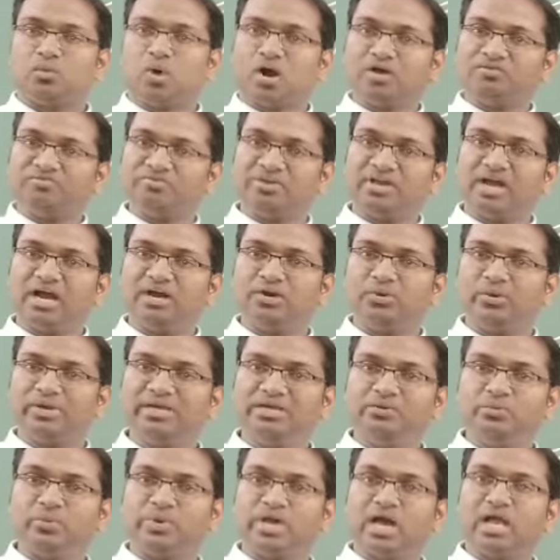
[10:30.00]
What we are
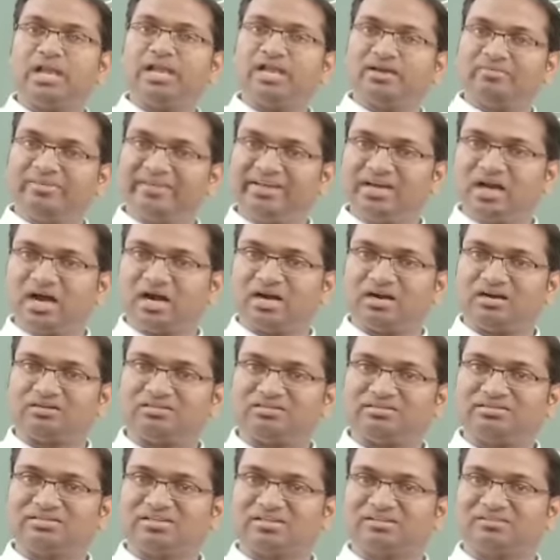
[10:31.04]
doing? We are loving
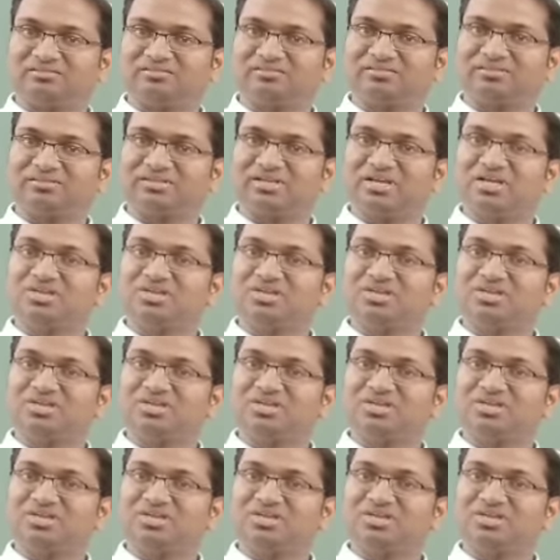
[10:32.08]
ourselves.